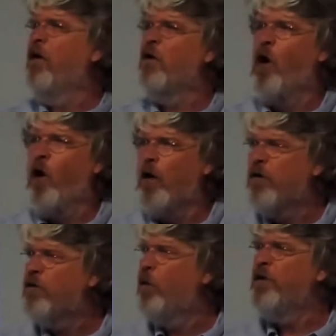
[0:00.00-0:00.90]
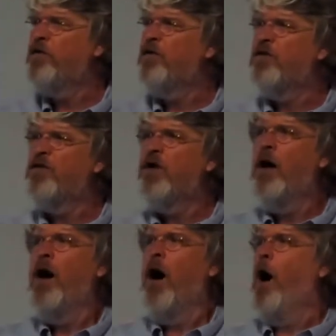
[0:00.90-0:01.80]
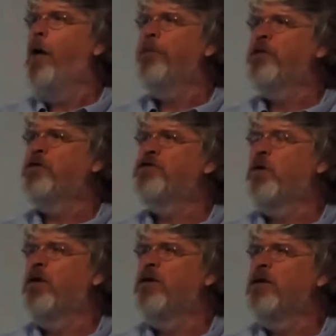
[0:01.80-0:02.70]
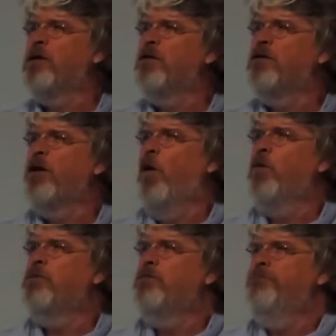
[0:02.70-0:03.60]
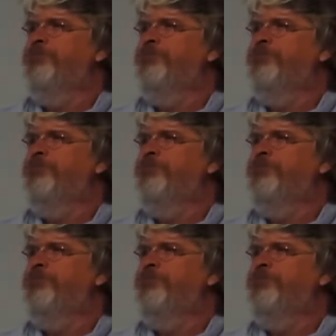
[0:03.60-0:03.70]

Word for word: aren't hard quizzes. Um, they're just sort of little, you know,